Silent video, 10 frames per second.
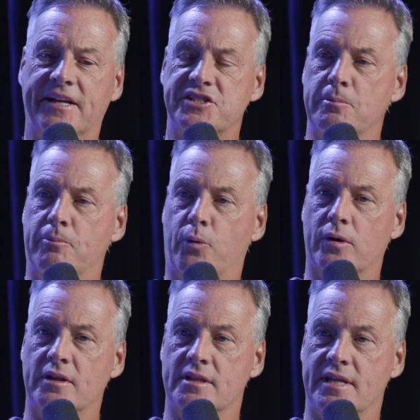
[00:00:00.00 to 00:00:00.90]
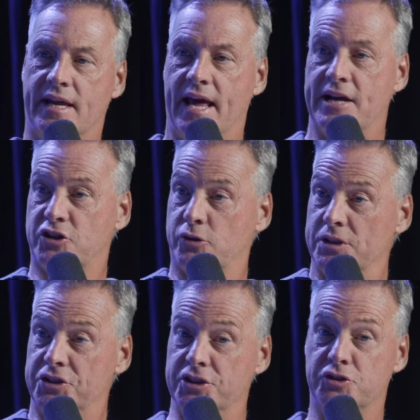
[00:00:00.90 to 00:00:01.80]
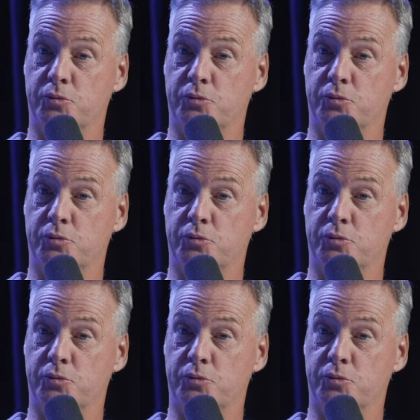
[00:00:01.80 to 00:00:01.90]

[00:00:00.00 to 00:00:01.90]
it's important that as Christians,